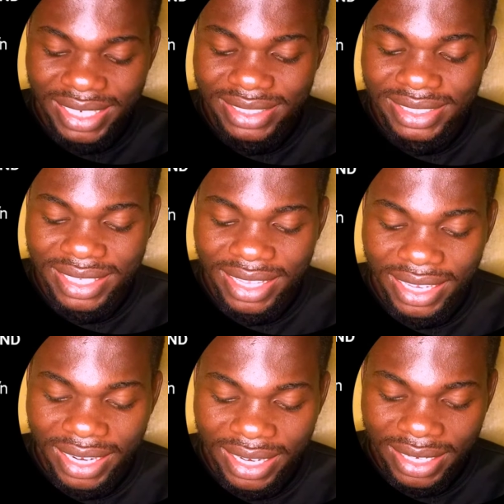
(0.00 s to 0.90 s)
It is the
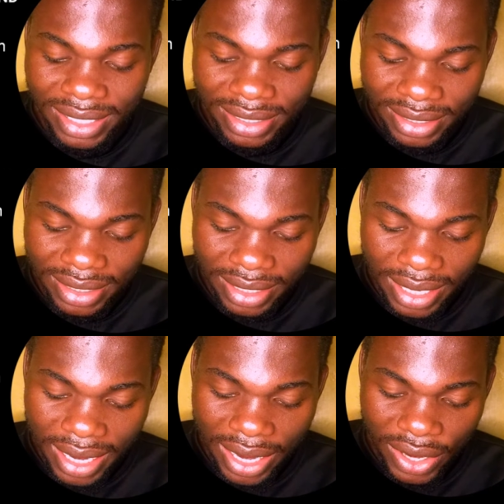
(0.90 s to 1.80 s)

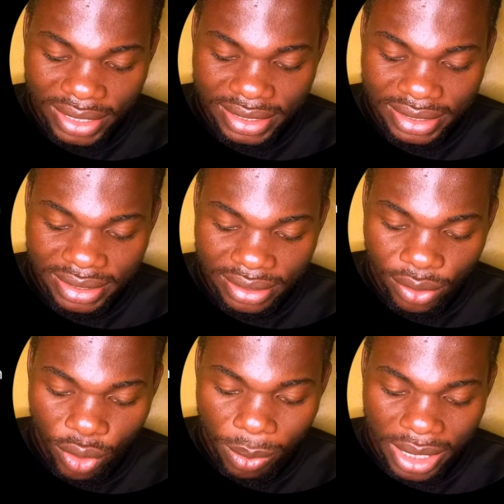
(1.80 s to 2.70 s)
cat
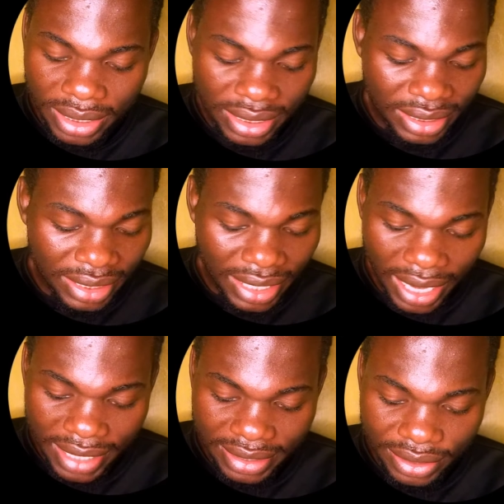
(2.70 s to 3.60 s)
command.
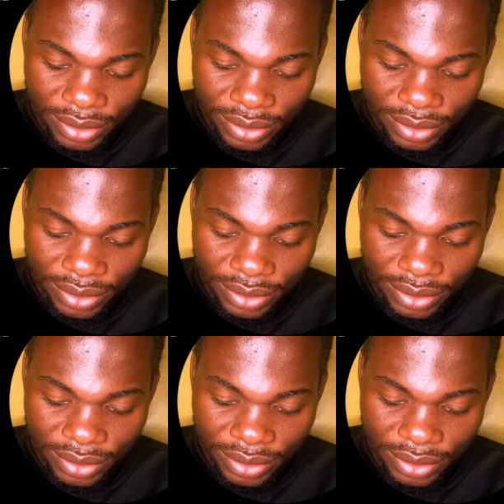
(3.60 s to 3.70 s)
Cat